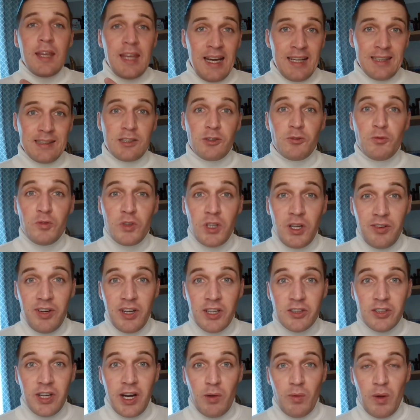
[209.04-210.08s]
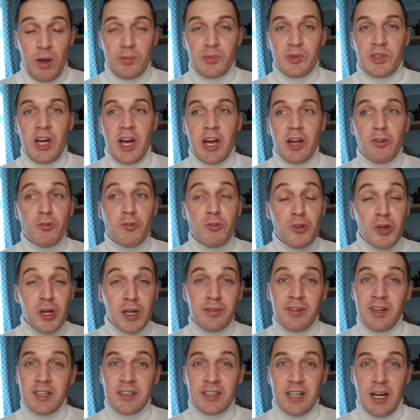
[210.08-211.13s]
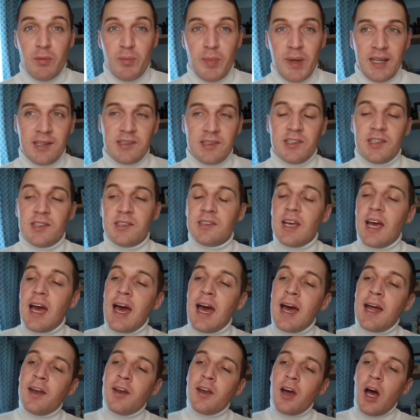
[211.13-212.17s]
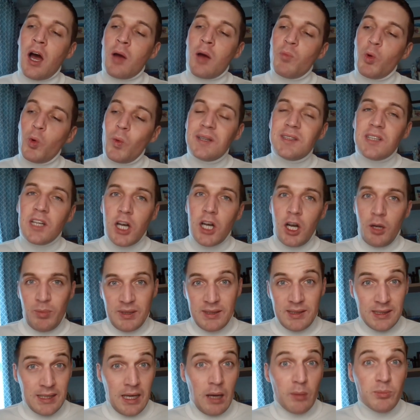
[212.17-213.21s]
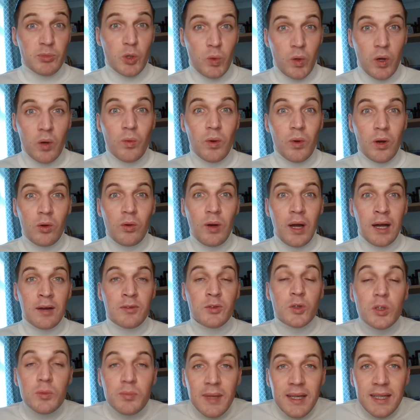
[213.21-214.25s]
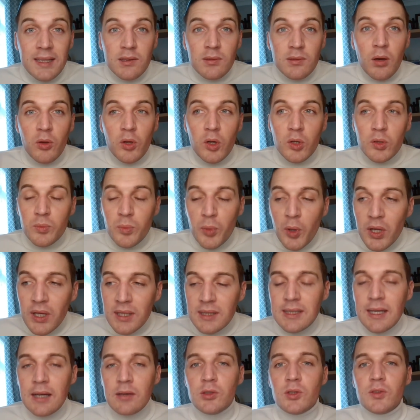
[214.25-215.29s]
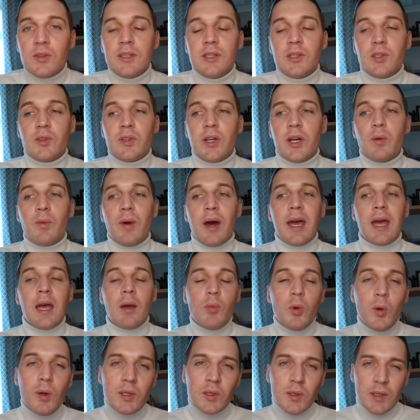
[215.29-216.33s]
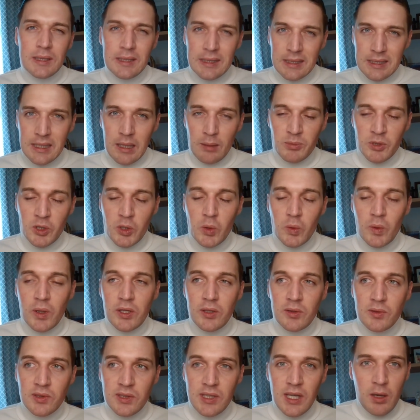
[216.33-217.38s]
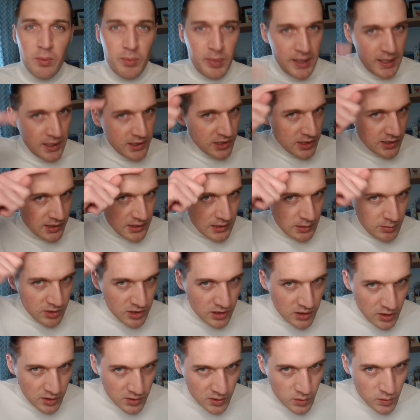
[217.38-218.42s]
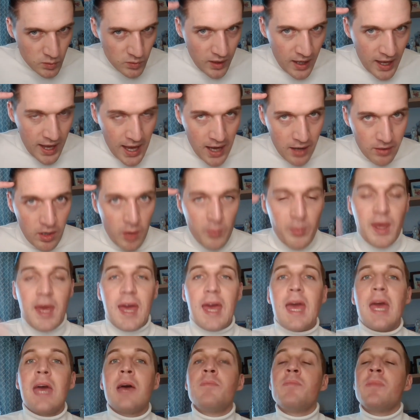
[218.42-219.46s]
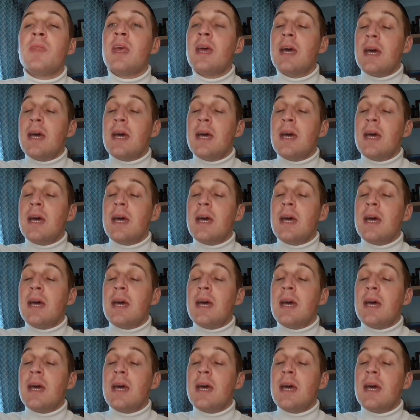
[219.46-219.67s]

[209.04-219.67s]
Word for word: Yes, really, really great website, really, really great pictures, and I'm always a little bit sceptical, I will have to admit. I'm not putting it down on this straight away. I'm always quite sceptical when you see a picture and someone's lost all their hair up here,